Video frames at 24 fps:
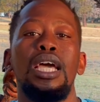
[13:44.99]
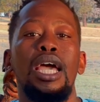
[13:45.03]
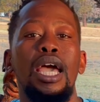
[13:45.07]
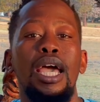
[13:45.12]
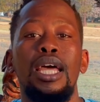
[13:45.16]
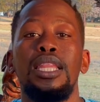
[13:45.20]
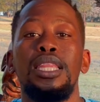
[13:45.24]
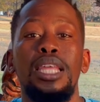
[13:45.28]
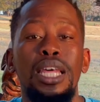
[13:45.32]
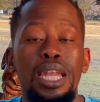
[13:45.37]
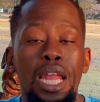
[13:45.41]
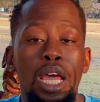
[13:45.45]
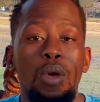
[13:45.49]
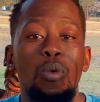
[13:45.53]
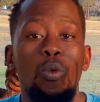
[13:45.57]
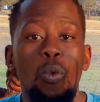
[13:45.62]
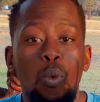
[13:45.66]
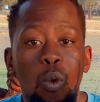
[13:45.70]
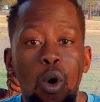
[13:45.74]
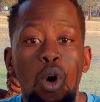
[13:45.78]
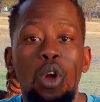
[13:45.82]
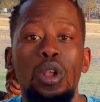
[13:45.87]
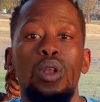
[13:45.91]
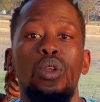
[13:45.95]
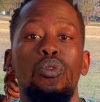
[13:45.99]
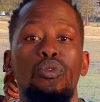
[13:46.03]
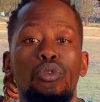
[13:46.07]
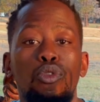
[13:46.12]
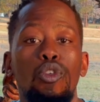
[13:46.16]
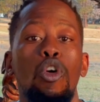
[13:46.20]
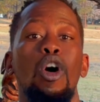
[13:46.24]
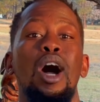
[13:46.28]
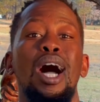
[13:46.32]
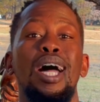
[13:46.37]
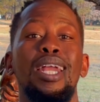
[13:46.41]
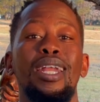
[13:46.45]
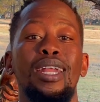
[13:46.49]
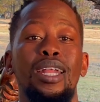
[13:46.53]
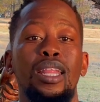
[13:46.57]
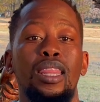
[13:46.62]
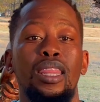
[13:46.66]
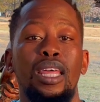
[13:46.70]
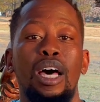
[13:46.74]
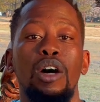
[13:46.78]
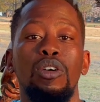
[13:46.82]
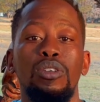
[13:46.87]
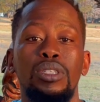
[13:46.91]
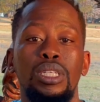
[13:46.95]
and then I won
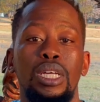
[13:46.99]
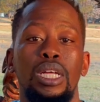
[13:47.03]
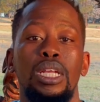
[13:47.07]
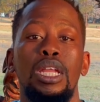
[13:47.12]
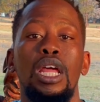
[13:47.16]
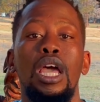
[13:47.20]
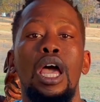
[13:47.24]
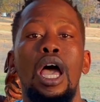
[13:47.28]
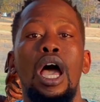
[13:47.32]
400,000.